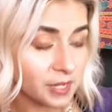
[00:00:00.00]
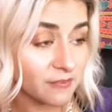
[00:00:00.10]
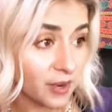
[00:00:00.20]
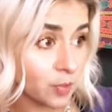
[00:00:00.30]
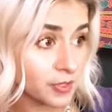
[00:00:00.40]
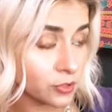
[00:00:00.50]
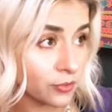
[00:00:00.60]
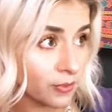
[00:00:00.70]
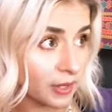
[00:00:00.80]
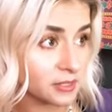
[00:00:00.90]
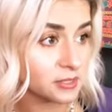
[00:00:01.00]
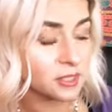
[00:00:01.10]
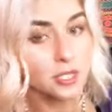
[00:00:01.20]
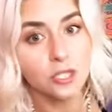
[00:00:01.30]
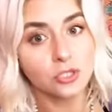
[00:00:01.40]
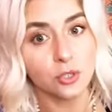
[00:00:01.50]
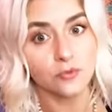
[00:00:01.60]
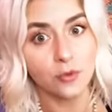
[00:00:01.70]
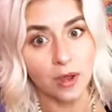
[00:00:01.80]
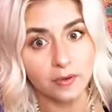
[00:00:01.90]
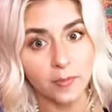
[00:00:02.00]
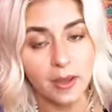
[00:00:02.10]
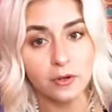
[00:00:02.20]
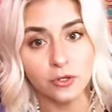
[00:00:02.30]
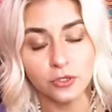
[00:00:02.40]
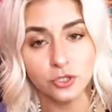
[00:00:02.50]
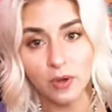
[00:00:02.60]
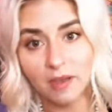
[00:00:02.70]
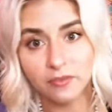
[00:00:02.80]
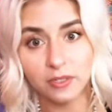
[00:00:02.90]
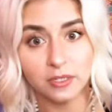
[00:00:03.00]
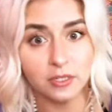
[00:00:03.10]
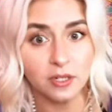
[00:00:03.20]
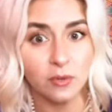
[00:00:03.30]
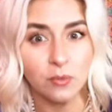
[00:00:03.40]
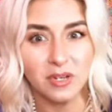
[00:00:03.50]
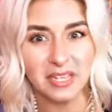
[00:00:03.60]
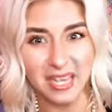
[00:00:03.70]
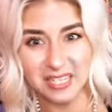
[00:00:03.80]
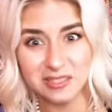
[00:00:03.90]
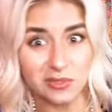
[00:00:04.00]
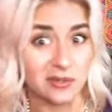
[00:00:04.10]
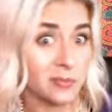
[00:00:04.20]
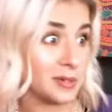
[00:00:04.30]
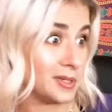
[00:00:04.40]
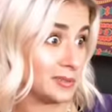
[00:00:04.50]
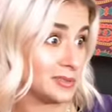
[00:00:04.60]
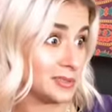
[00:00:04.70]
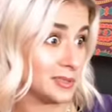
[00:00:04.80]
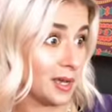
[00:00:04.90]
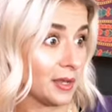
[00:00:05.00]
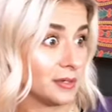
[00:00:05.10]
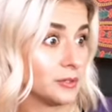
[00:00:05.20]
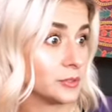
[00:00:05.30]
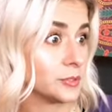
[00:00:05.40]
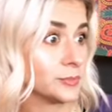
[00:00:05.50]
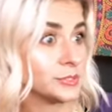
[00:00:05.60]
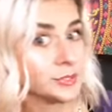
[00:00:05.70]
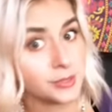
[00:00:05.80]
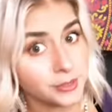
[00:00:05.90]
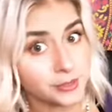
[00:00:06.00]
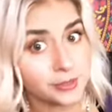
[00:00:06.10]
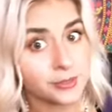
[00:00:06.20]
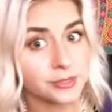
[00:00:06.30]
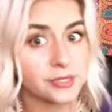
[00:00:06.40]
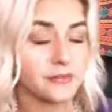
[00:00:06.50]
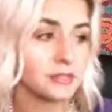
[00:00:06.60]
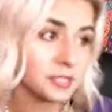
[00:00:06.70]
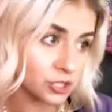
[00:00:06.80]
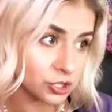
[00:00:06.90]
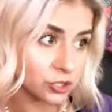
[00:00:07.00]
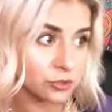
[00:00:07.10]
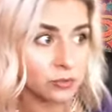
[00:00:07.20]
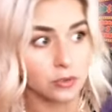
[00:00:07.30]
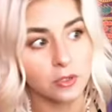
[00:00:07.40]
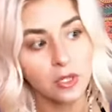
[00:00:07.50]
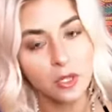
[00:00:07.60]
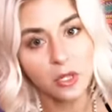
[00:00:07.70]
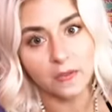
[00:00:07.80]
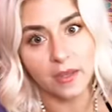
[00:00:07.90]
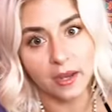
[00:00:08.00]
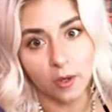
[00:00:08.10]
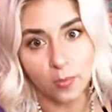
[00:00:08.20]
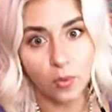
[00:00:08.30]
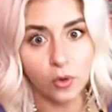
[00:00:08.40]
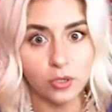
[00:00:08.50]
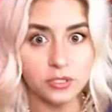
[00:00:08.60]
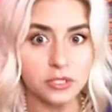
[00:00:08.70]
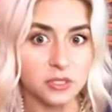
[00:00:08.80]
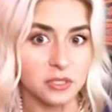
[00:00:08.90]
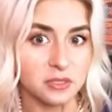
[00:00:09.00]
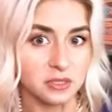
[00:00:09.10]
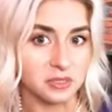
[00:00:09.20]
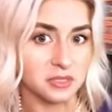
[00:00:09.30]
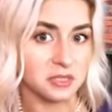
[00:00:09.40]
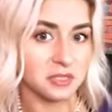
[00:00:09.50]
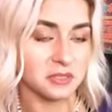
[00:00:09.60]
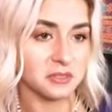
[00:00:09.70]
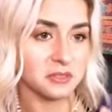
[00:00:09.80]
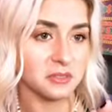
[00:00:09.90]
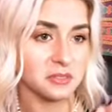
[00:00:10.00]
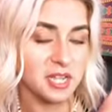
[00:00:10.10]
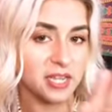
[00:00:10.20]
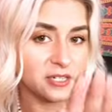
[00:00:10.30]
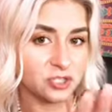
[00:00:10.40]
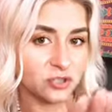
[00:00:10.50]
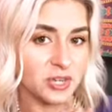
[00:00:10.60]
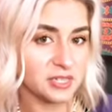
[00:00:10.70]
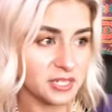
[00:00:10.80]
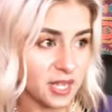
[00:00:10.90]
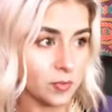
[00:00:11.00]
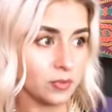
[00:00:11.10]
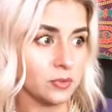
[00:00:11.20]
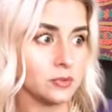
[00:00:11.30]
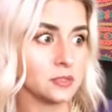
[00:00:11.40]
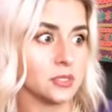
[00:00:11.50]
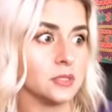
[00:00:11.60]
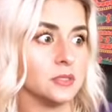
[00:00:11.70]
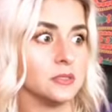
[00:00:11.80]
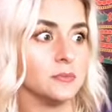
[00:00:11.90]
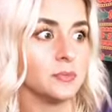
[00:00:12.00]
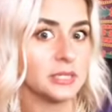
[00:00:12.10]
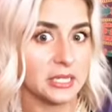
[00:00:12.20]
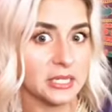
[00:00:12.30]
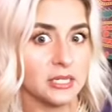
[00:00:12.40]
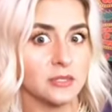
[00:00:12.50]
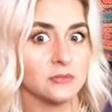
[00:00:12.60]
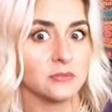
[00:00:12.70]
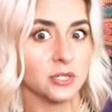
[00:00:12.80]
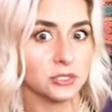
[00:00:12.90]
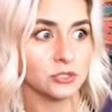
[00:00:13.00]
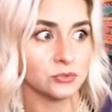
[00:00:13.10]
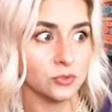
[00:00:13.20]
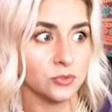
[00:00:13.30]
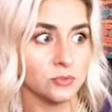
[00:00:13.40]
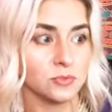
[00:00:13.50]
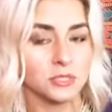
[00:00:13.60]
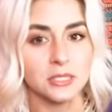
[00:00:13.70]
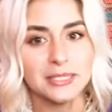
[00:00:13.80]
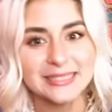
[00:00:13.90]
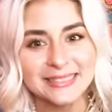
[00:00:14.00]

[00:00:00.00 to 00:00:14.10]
environmental threats. So if you're out and about or you're traveling, you don't want to catch what everybody else has gotten or someone's sneezing, doesn't have a tissue or the airports and the, the, the, the ta tray tables and the plane restrooms and